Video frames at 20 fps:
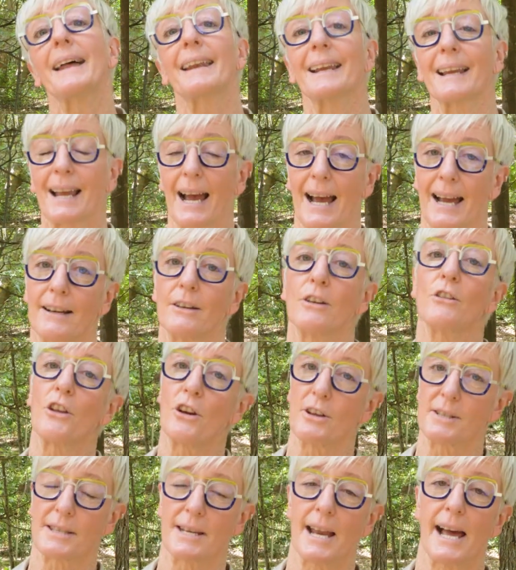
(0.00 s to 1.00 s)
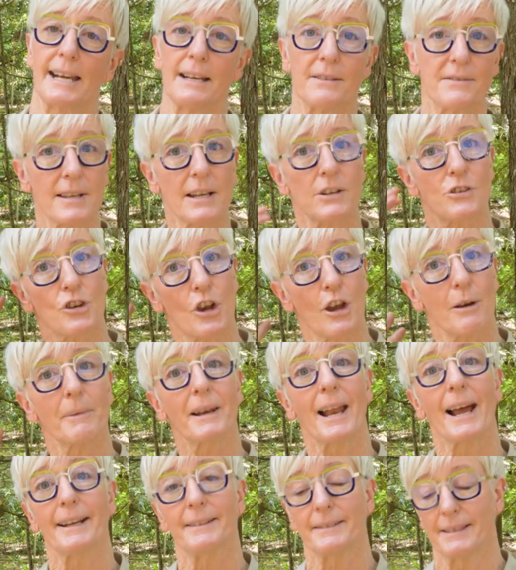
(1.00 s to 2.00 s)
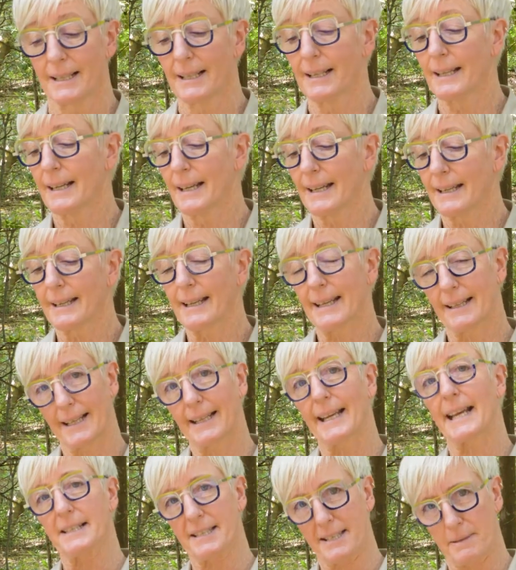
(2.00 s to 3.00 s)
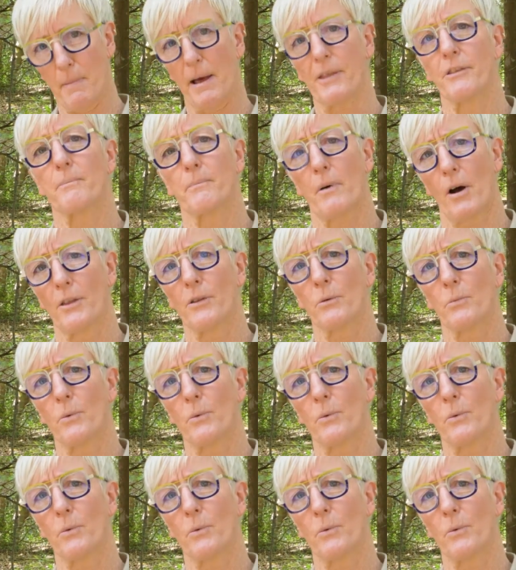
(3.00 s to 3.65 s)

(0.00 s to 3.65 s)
And again, those natives that germinate get smothered by the